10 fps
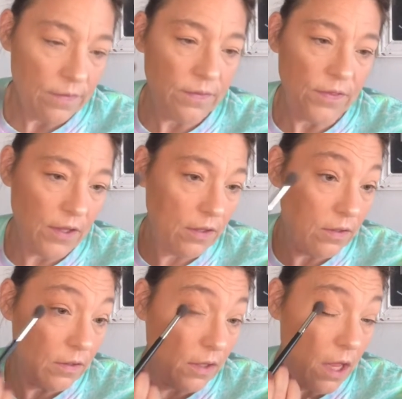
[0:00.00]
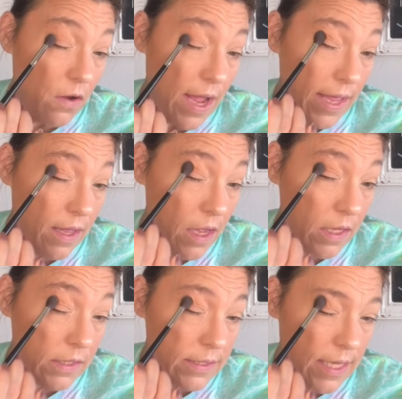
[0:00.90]
the color
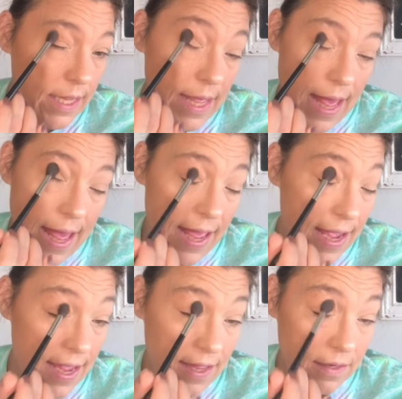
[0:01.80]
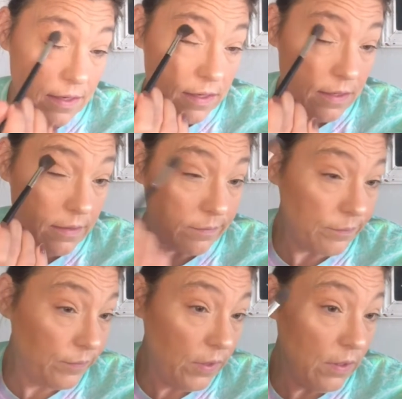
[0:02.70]
icons. I had
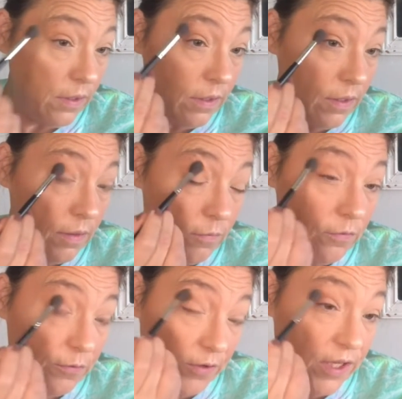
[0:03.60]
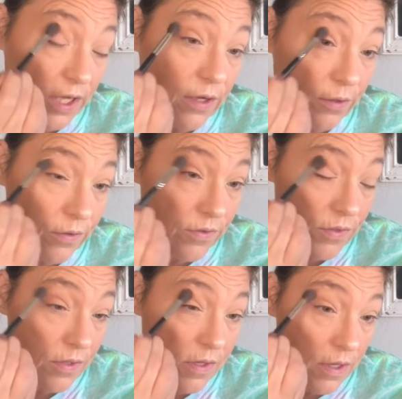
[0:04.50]
for years
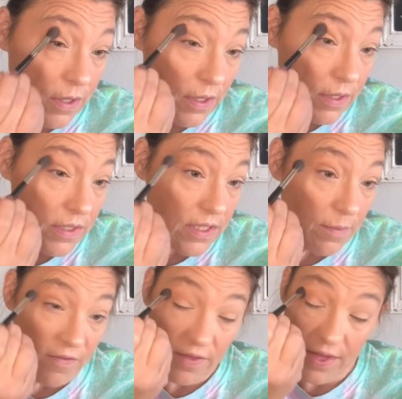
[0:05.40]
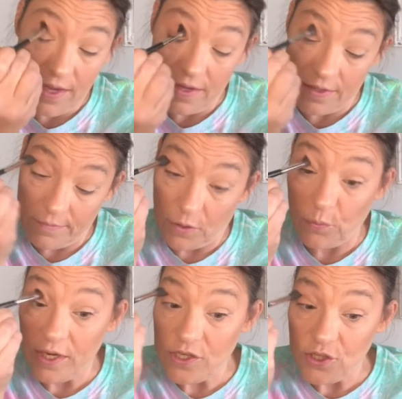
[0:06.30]
some of the
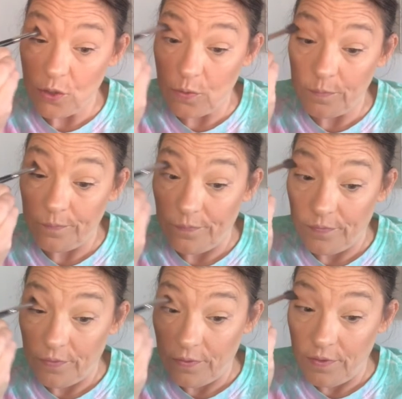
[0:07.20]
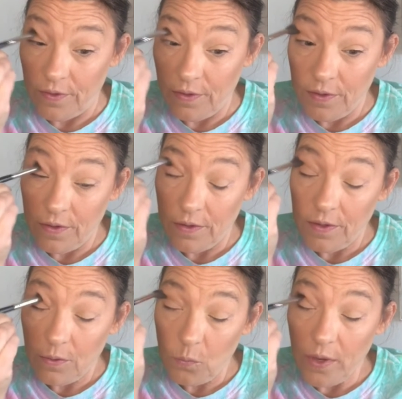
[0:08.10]
original
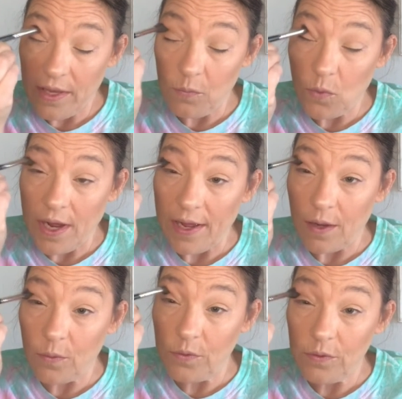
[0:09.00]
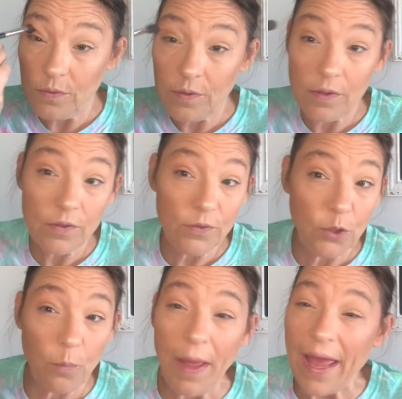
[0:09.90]
Wet n Wild
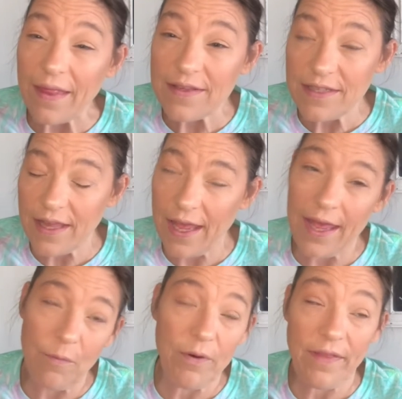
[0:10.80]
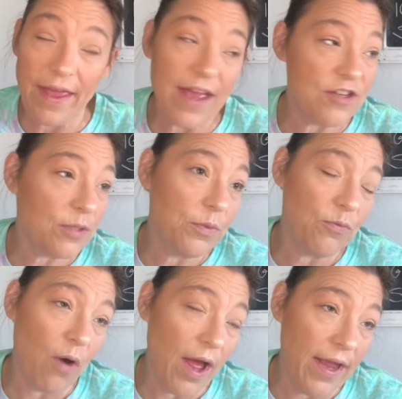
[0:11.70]
little palettes that they had where they actually would
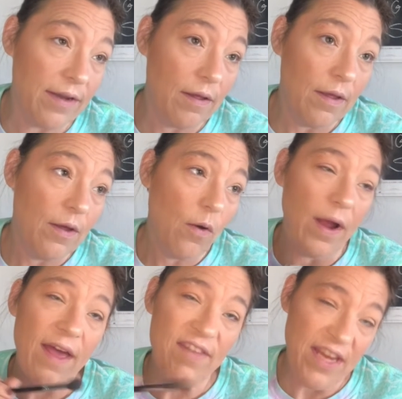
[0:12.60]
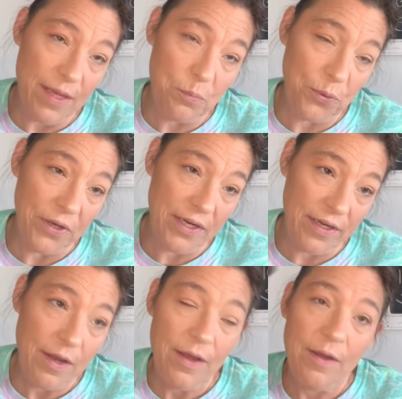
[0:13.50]
write or have it
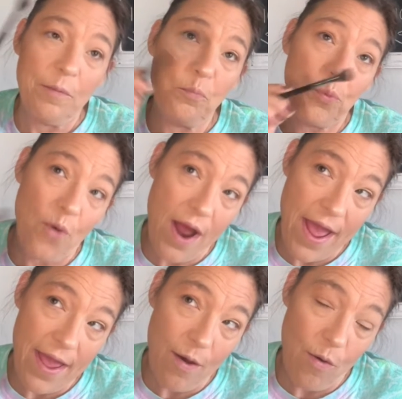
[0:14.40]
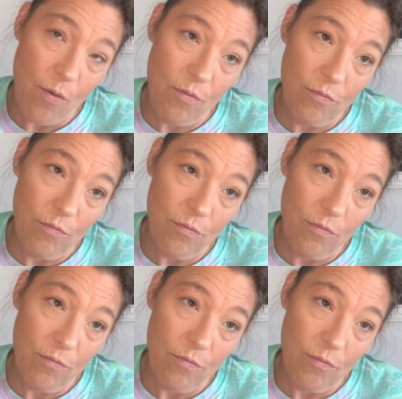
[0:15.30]
imprinted brow,